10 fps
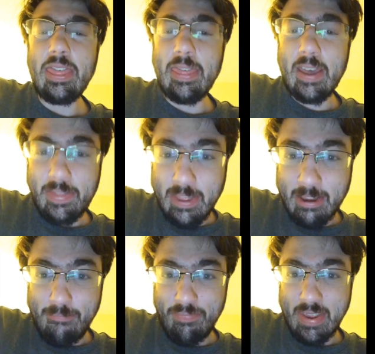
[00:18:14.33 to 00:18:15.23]
That they
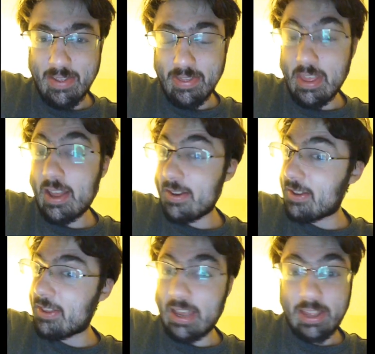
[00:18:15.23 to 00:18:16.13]
can hit
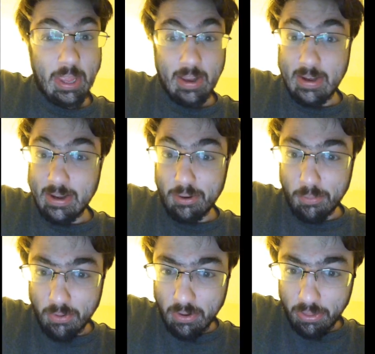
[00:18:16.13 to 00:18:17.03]

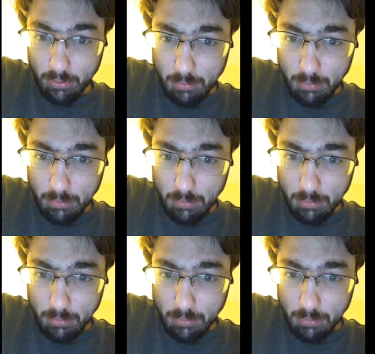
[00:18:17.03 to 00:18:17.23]
him with,